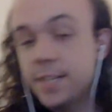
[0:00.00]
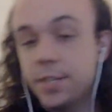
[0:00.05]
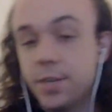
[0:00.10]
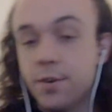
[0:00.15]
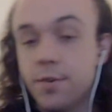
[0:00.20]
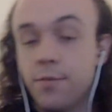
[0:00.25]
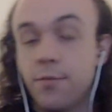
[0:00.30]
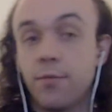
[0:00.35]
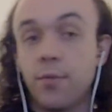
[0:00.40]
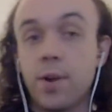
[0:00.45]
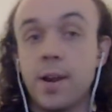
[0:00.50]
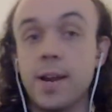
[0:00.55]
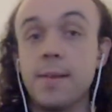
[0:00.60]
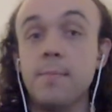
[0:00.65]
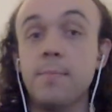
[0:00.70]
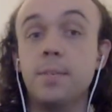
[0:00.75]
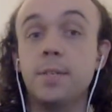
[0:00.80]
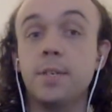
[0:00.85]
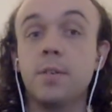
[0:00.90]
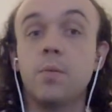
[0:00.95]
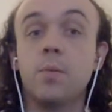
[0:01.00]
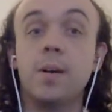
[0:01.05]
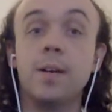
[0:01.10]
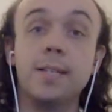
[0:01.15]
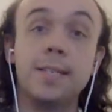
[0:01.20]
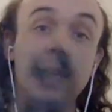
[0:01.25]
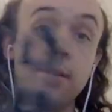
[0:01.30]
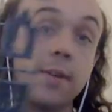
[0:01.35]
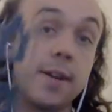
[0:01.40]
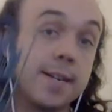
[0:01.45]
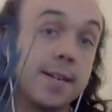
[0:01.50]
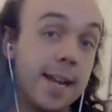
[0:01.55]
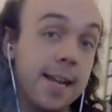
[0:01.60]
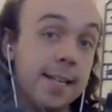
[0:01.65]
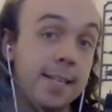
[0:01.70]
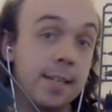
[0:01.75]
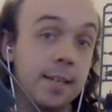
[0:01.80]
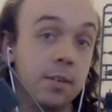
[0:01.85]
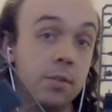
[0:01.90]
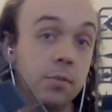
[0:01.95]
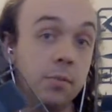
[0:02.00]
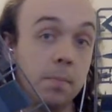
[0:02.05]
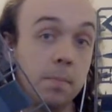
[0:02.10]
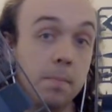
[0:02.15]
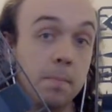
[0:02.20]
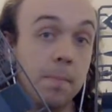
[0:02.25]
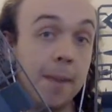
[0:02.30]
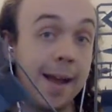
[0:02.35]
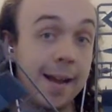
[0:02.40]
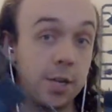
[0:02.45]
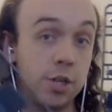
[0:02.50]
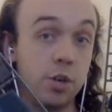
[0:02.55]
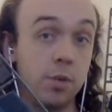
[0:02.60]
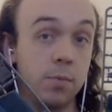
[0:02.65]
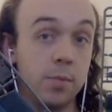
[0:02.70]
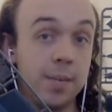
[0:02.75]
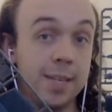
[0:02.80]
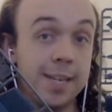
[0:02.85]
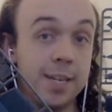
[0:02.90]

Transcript: two frames, whilst they're identical, match up with